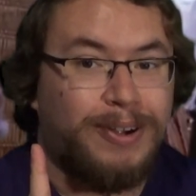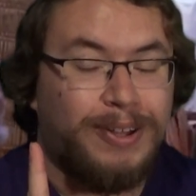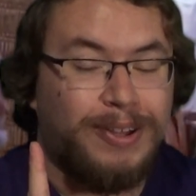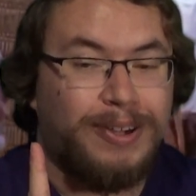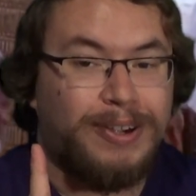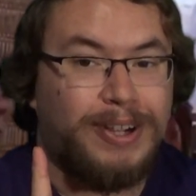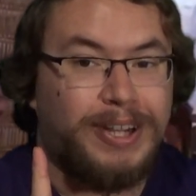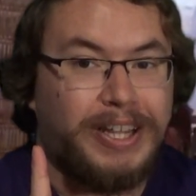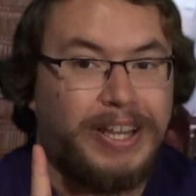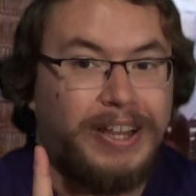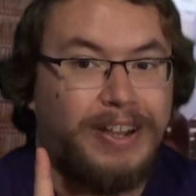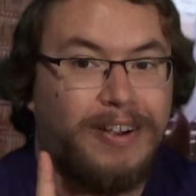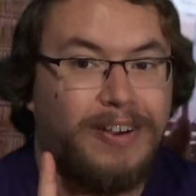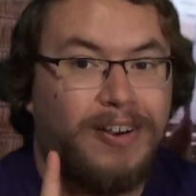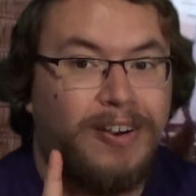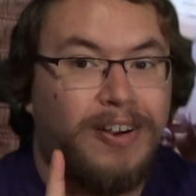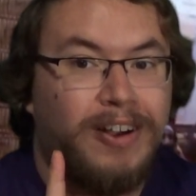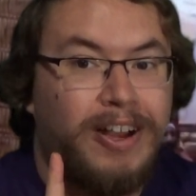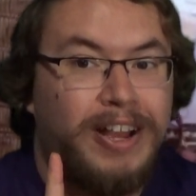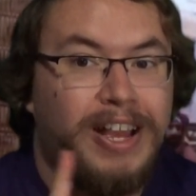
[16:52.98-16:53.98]
alert
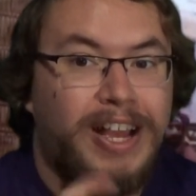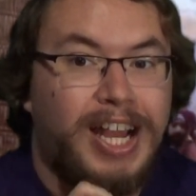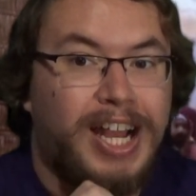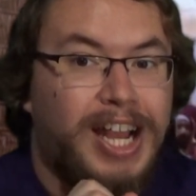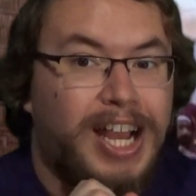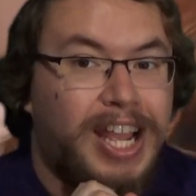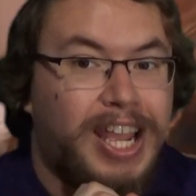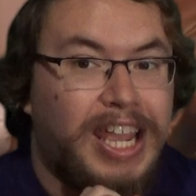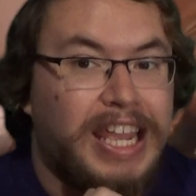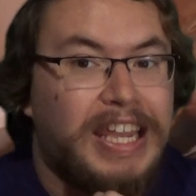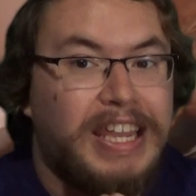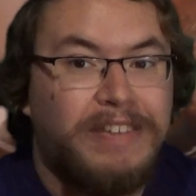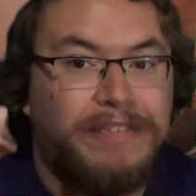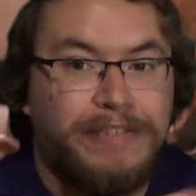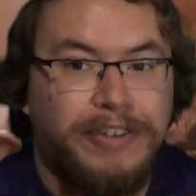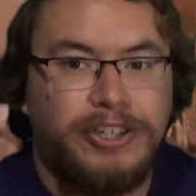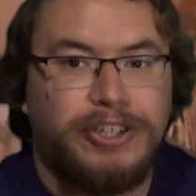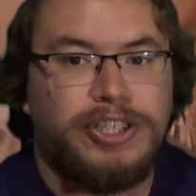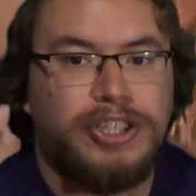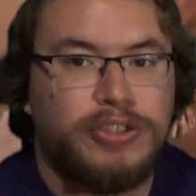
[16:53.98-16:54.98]
here,
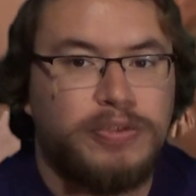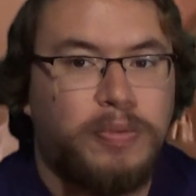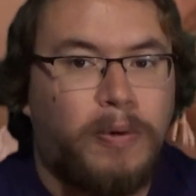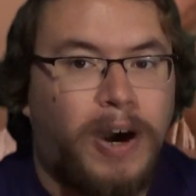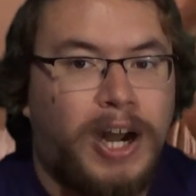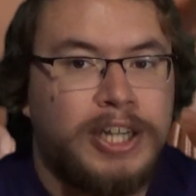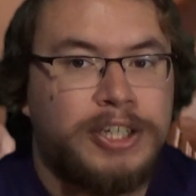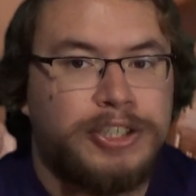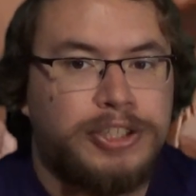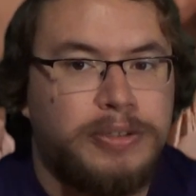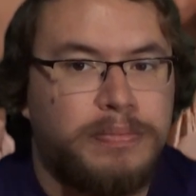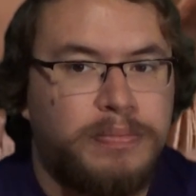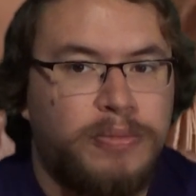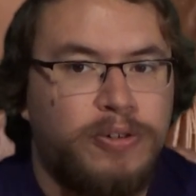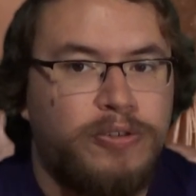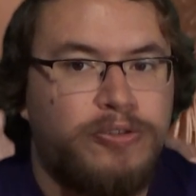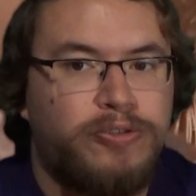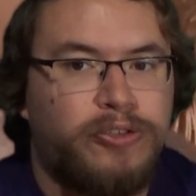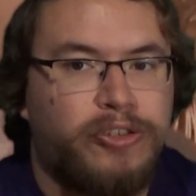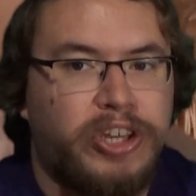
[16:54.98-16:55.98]
if you just watch the
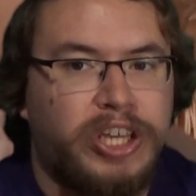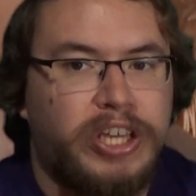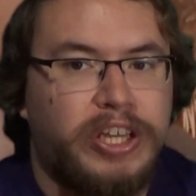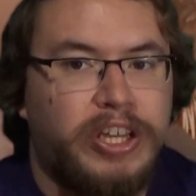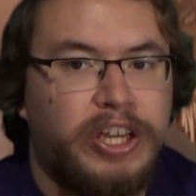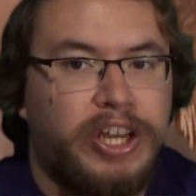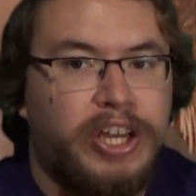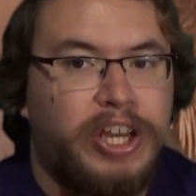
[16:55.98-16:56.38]
movie,